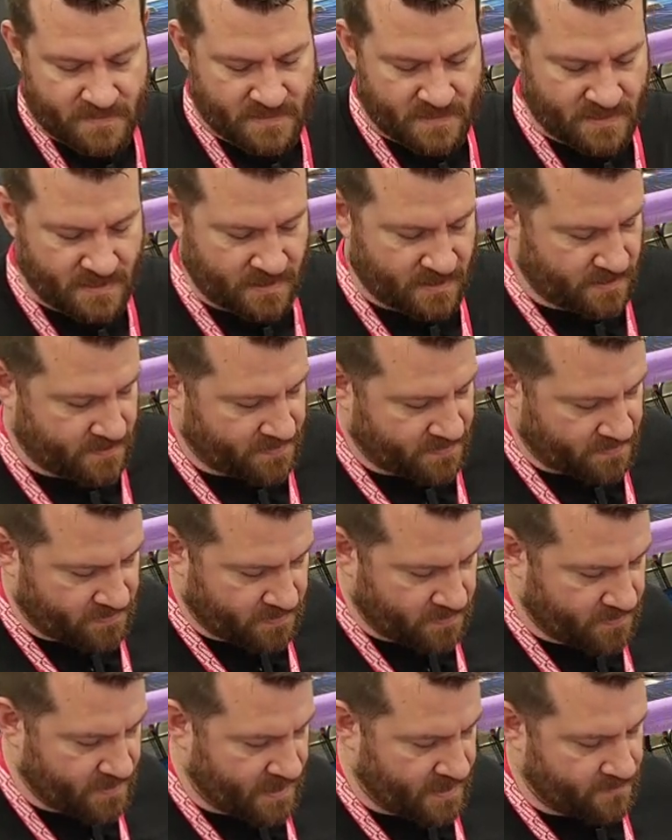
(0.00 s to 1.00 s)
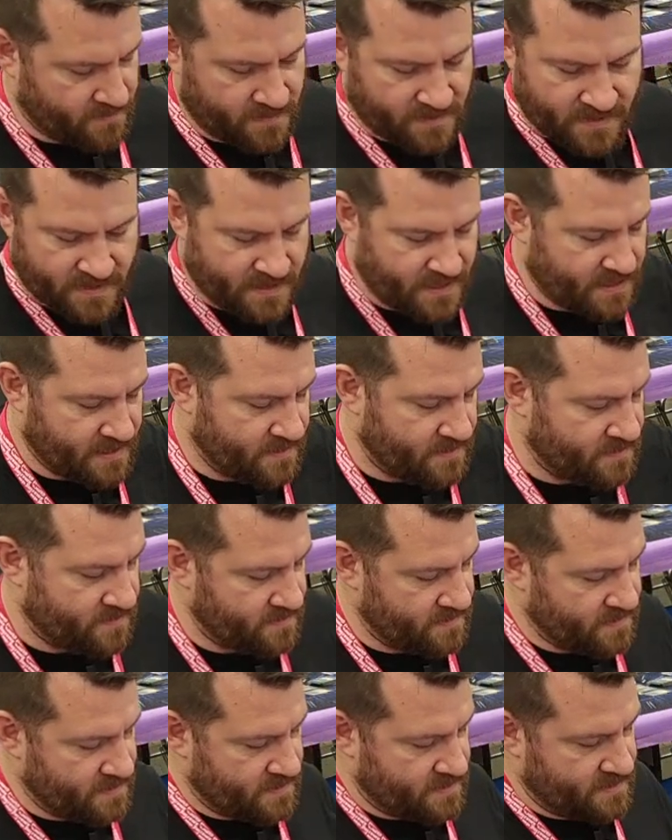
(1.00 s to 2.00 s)
I'll throw that one
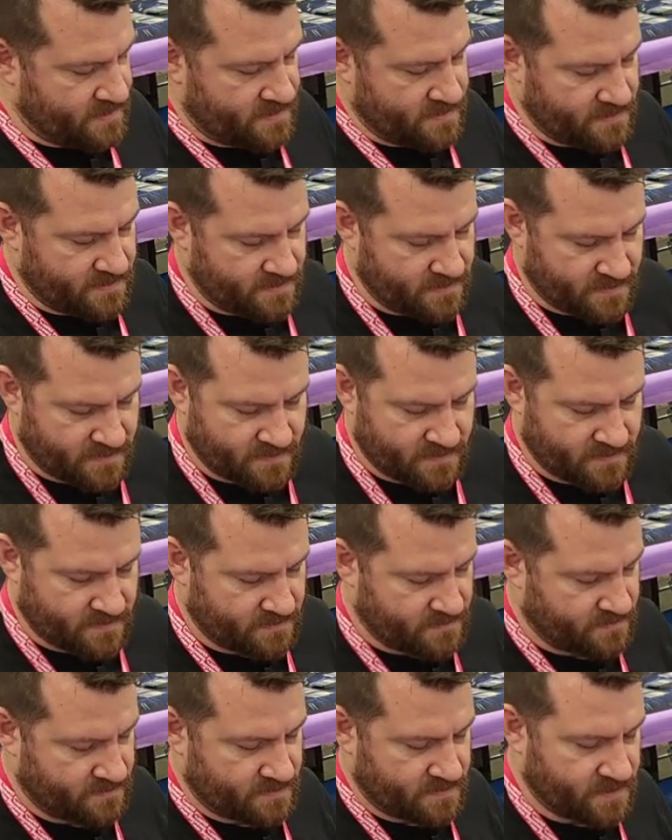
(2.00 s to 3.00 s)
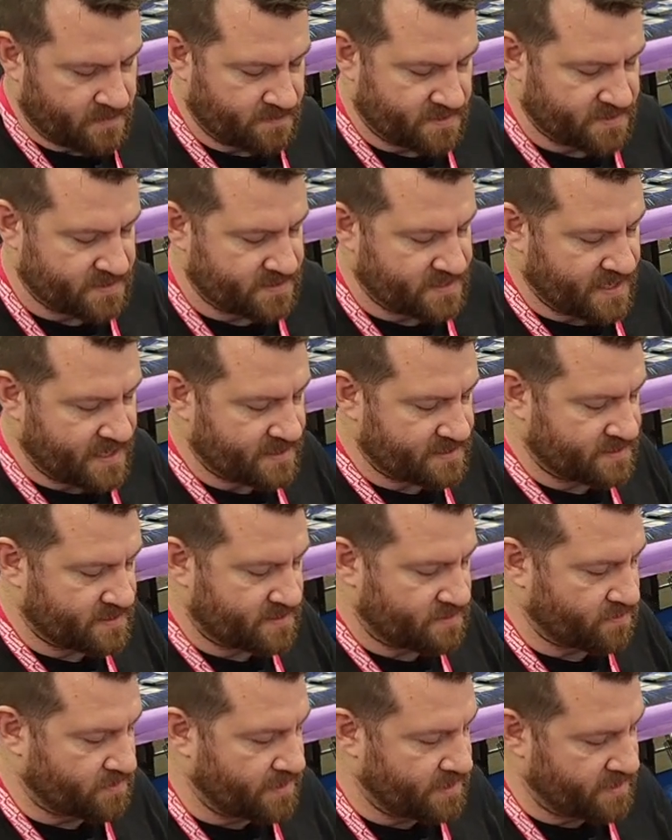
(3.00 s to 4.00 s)
down. A couple stacks
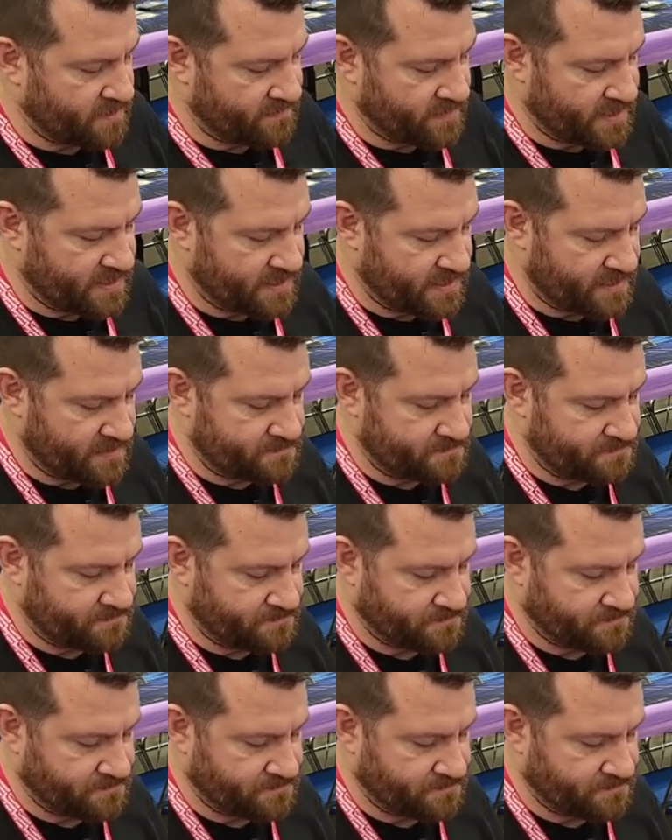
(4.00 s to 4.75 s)
of 3 over here.